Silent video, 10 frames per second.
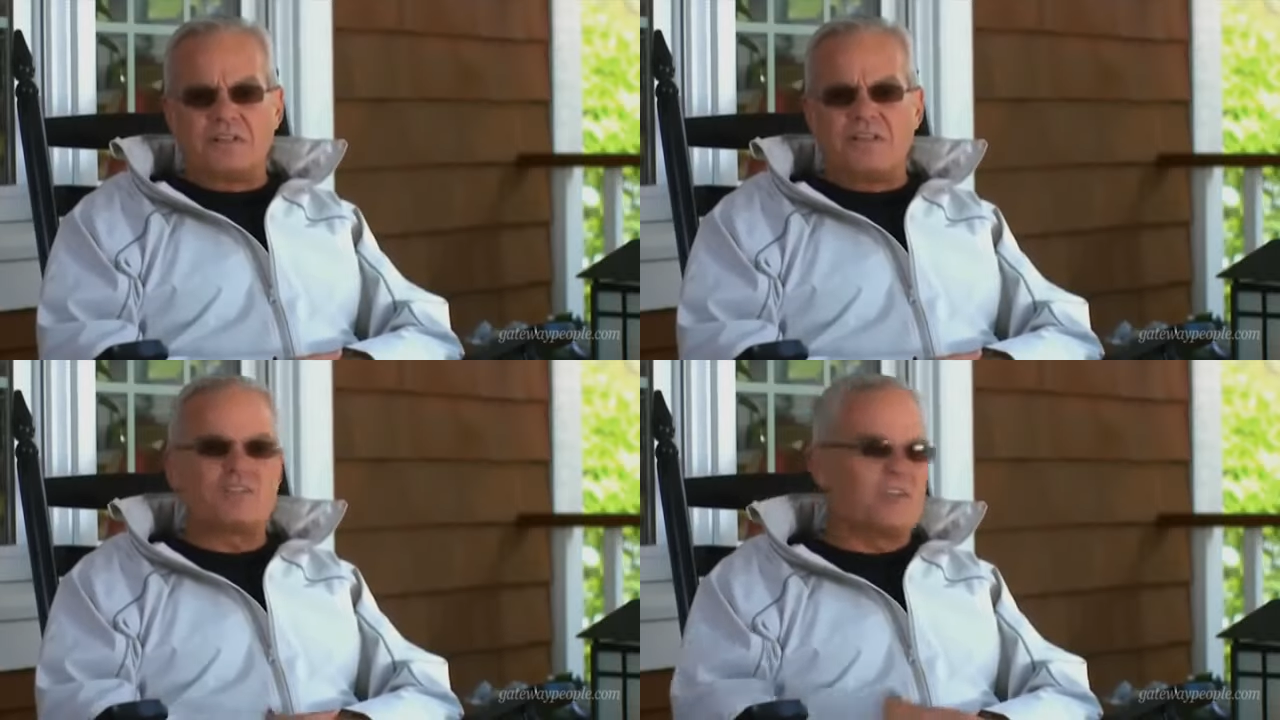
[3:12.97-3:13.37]

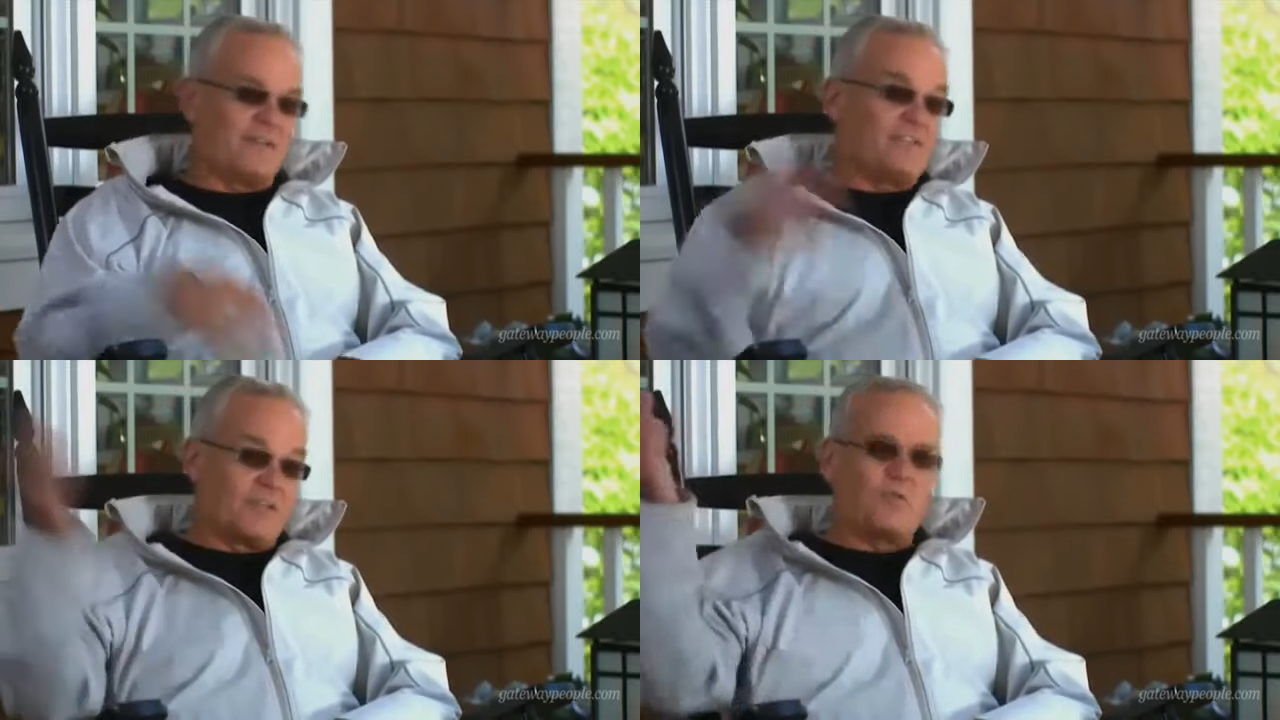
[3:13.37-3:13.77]
And he said,
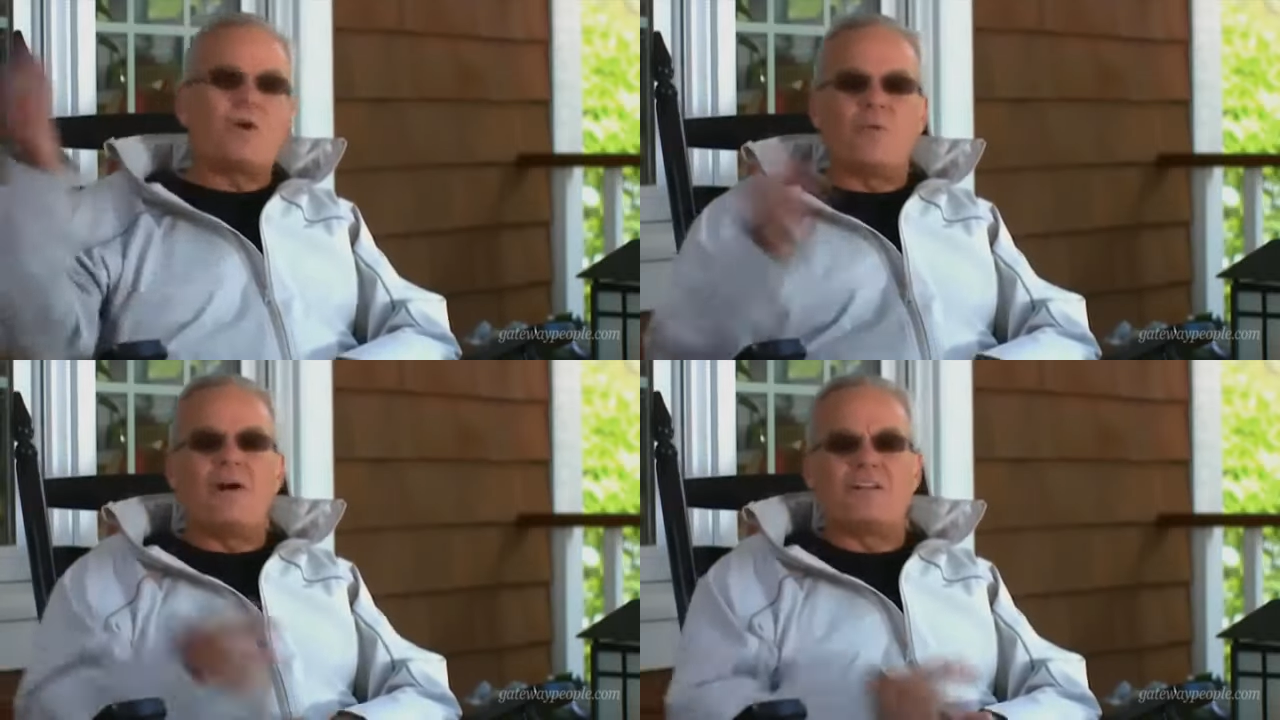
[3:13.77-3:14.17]
"I've done
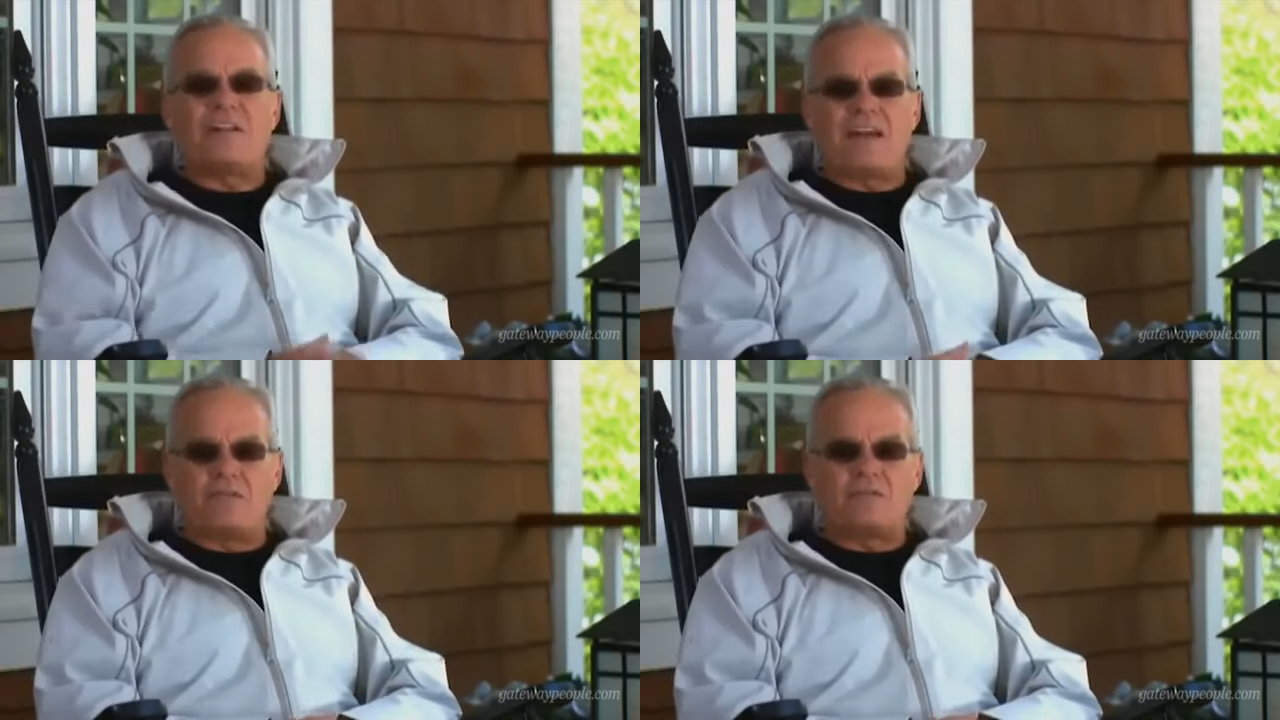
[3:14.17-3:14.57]
quite well
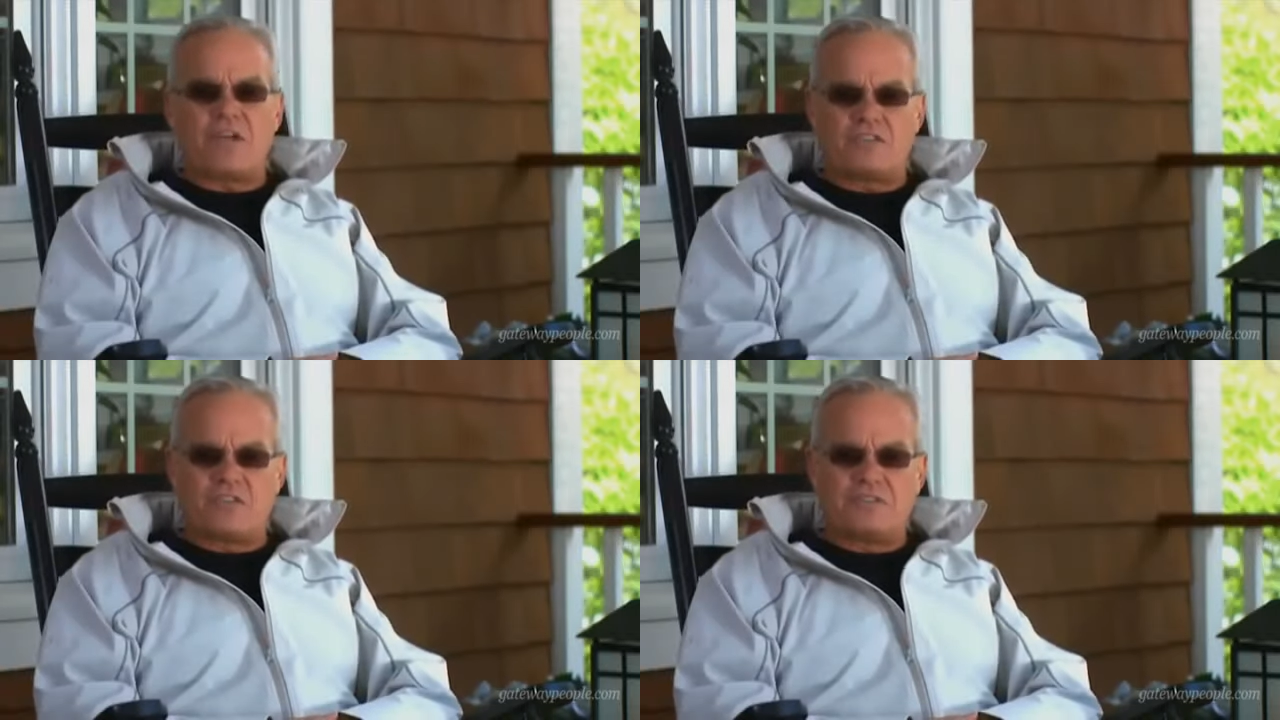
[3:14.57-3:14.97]
in
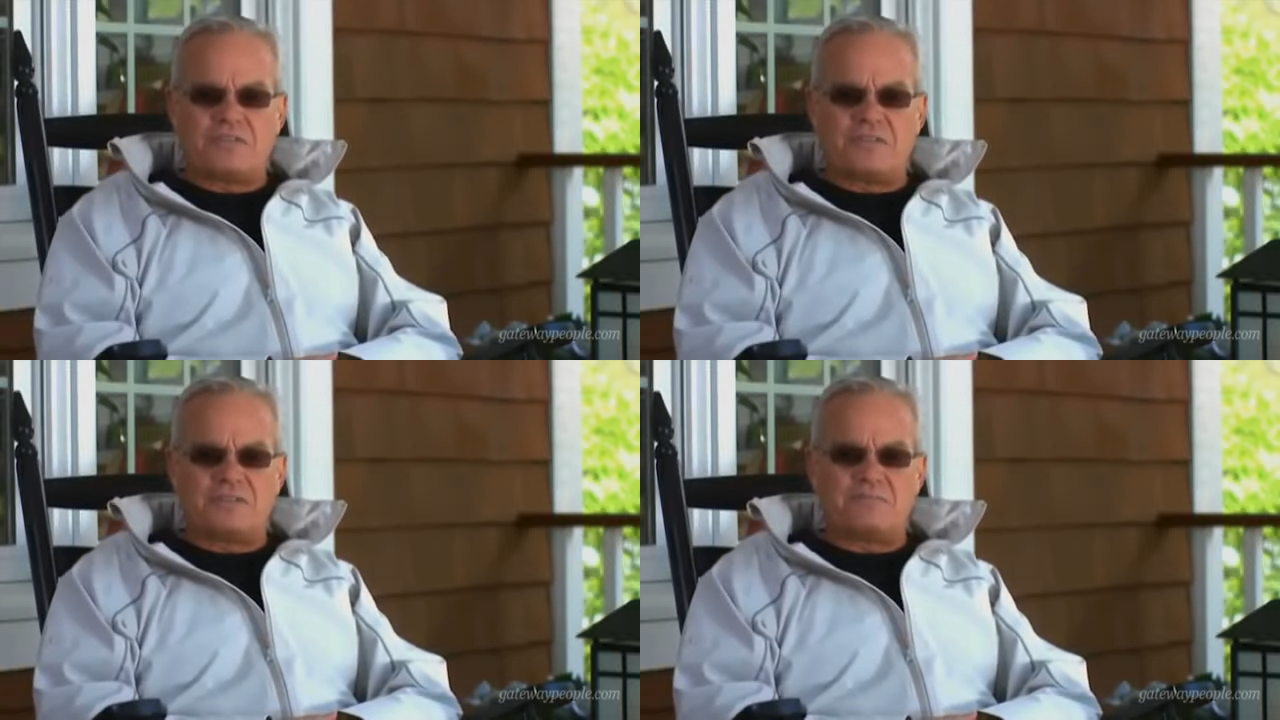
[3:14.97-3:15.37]

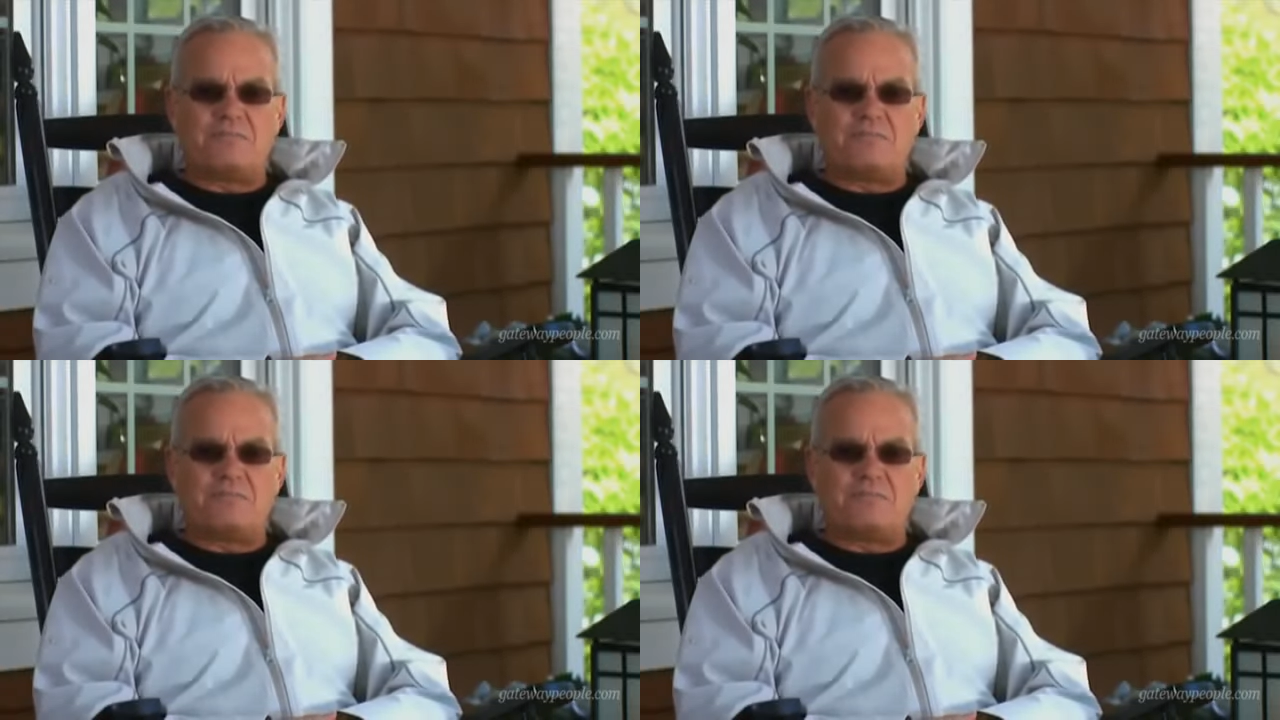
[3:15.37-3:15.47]
advertising.